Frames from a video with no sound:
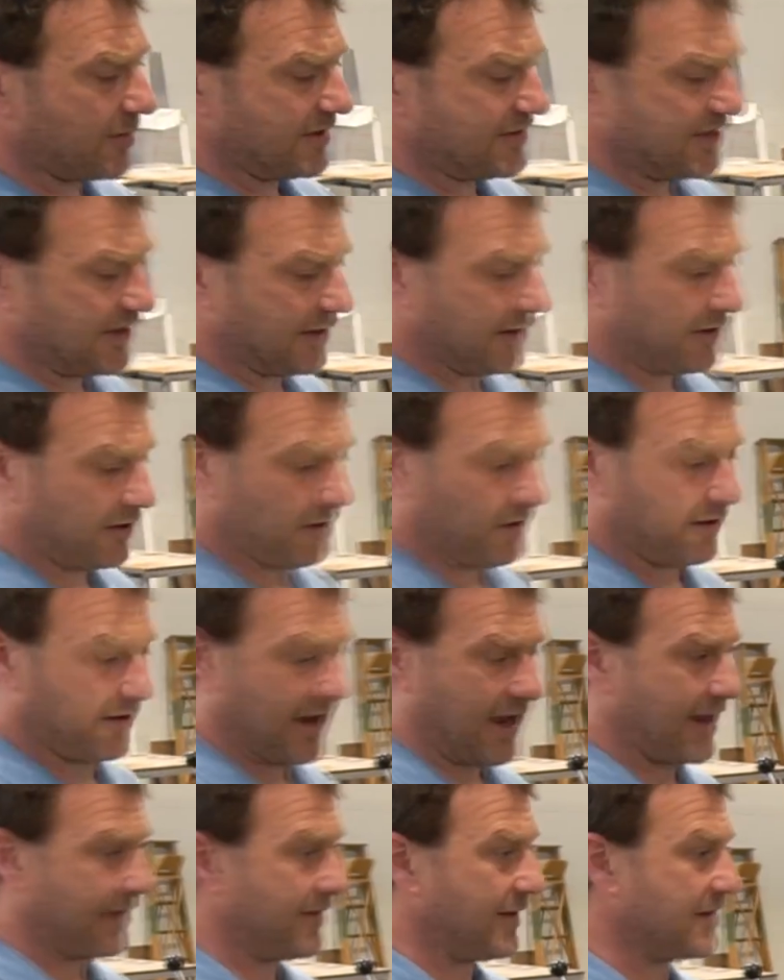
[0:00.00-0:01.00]
material,
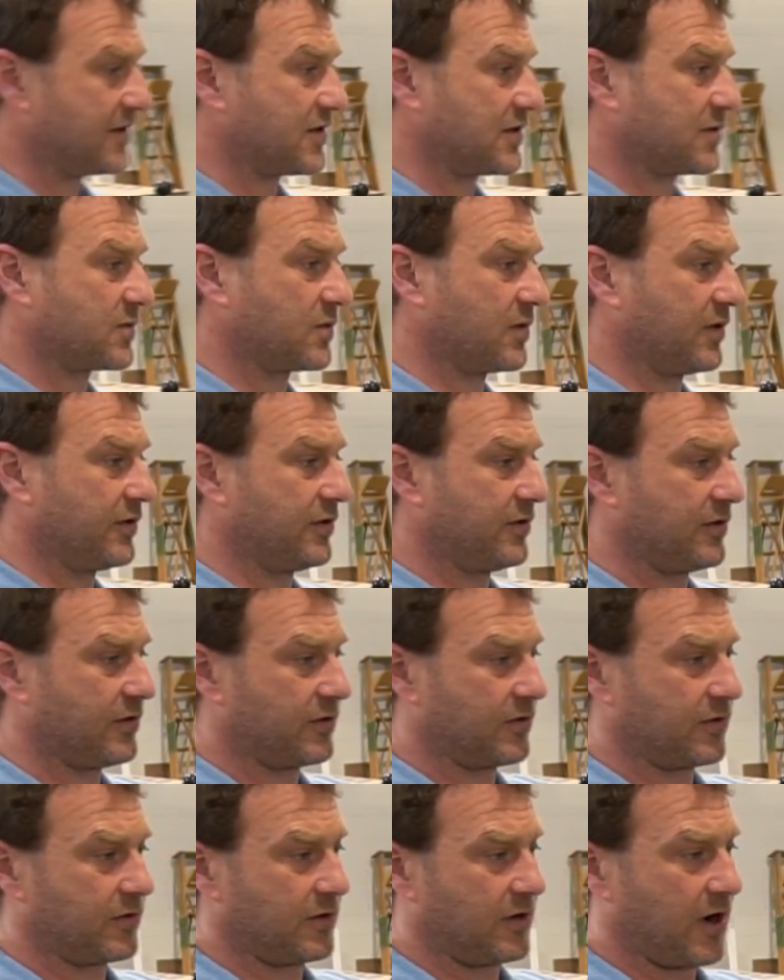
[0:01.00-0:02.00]
and this is
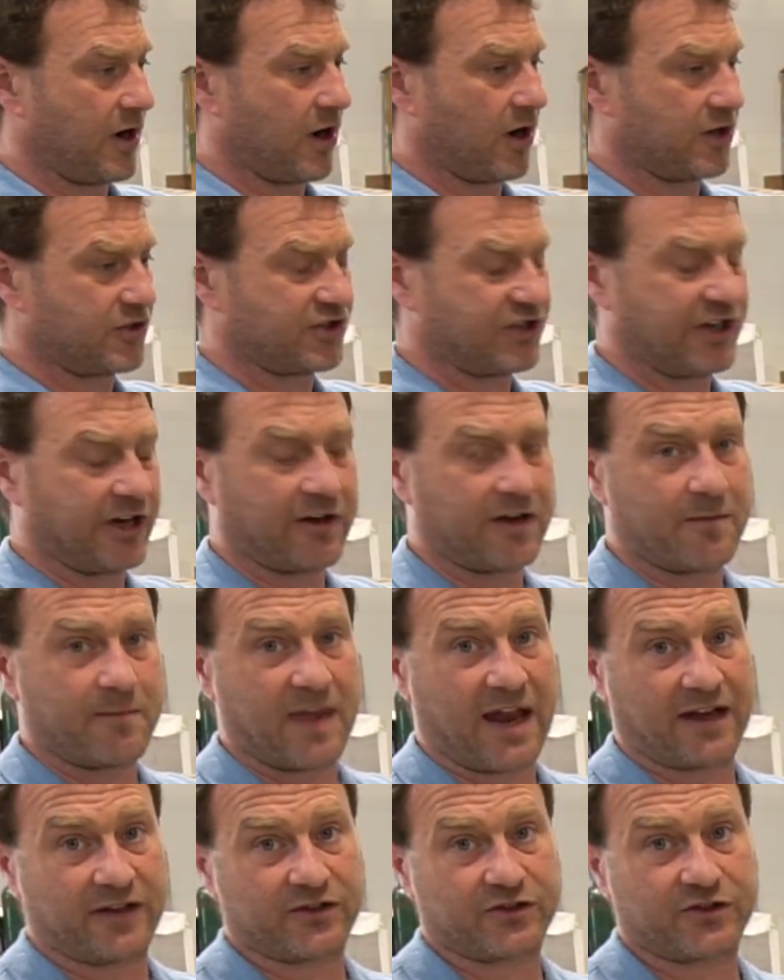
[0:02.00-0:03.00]
our shearing
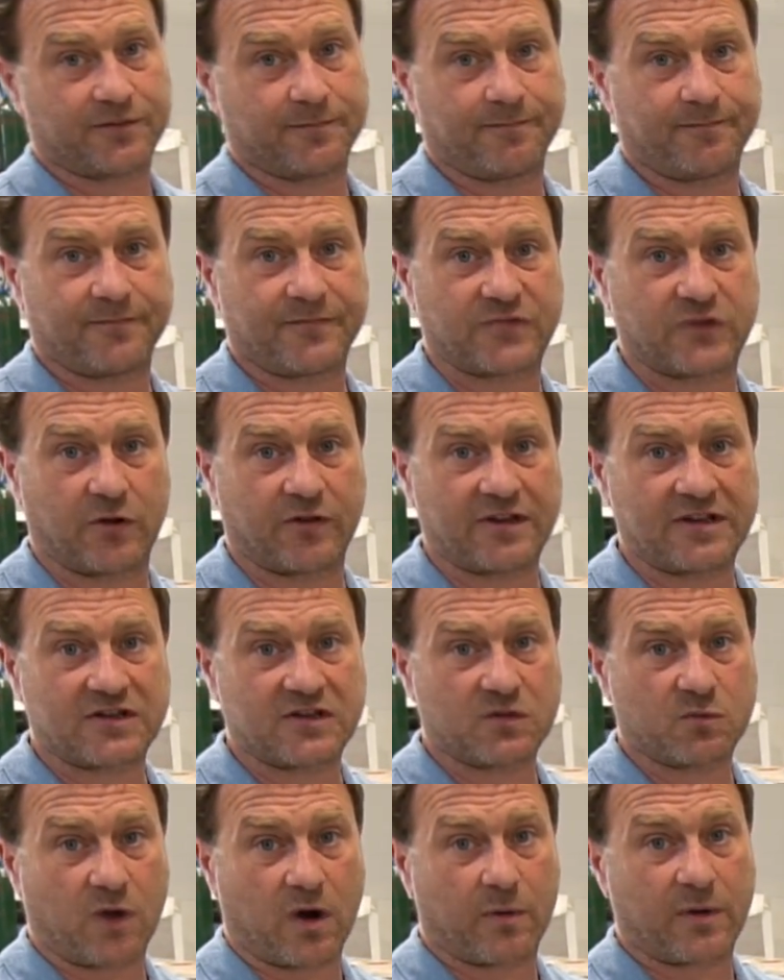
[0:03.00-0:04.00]
bench. So this
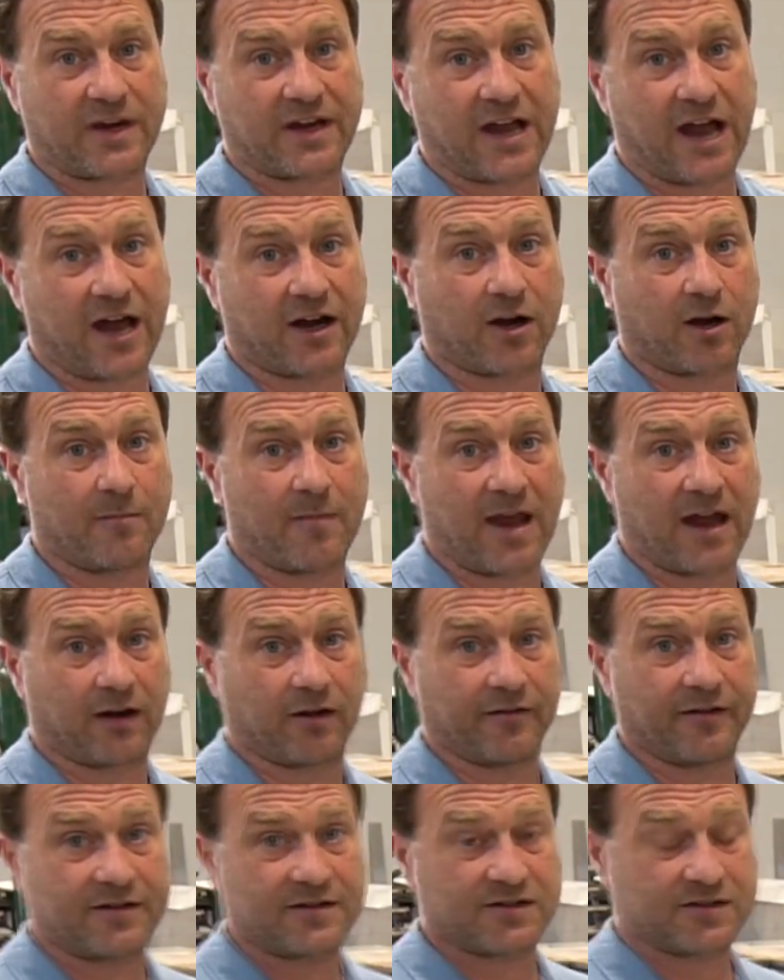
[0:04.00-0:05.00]
is where we cut our
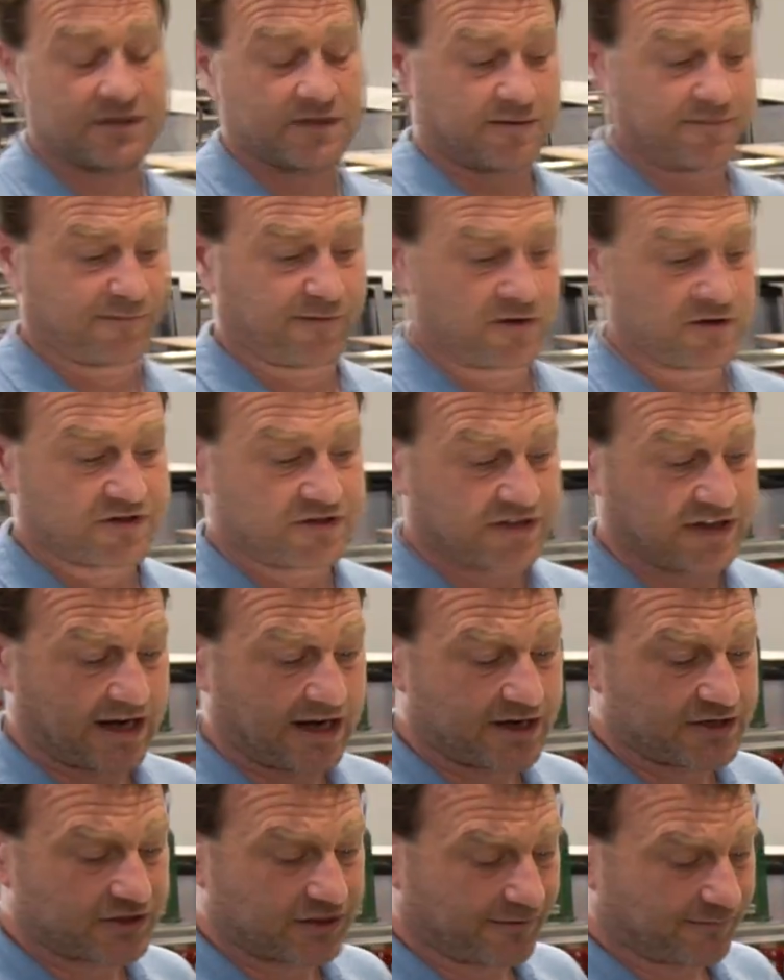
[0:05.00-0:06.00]
metal. This is the first
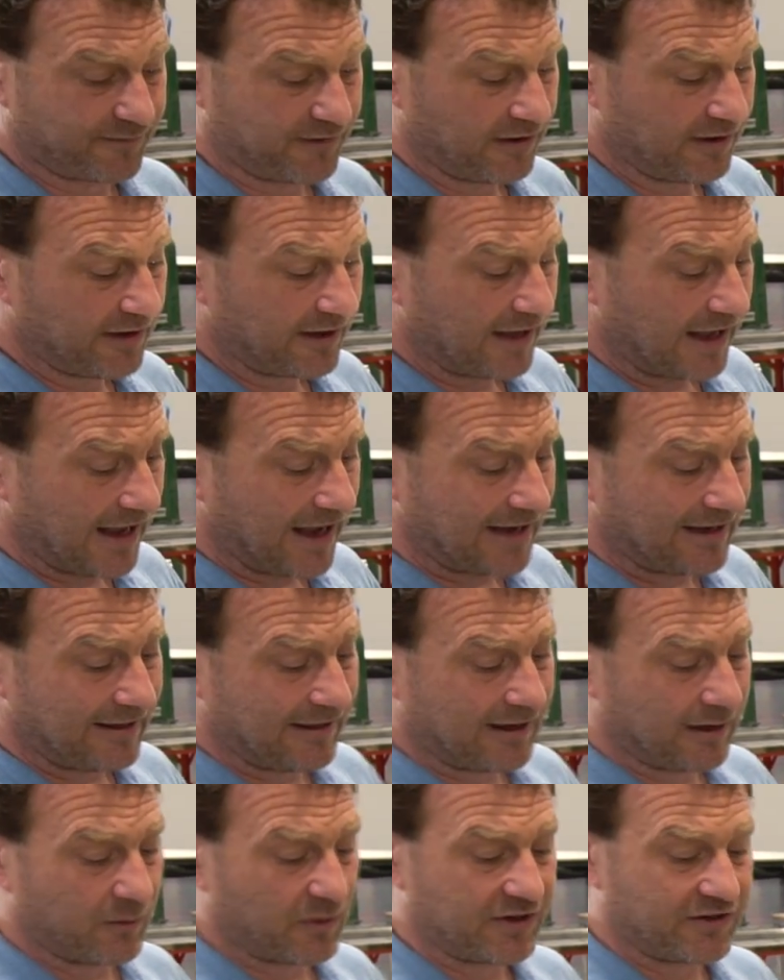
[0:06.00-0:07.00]
stage of
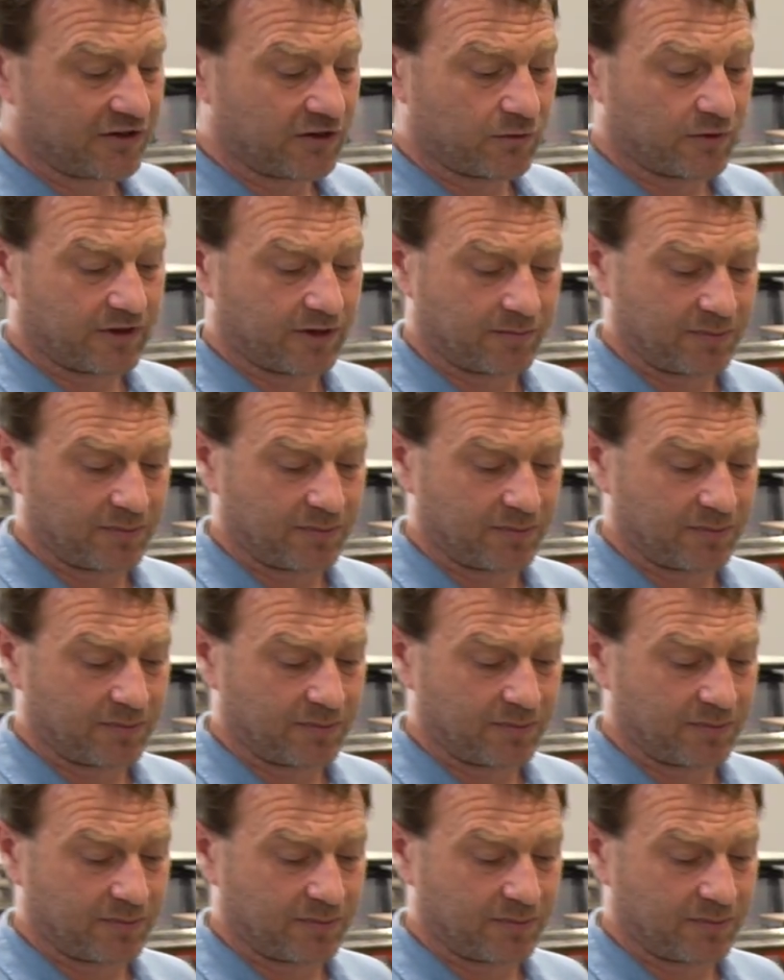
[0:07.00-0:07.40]
anything we do with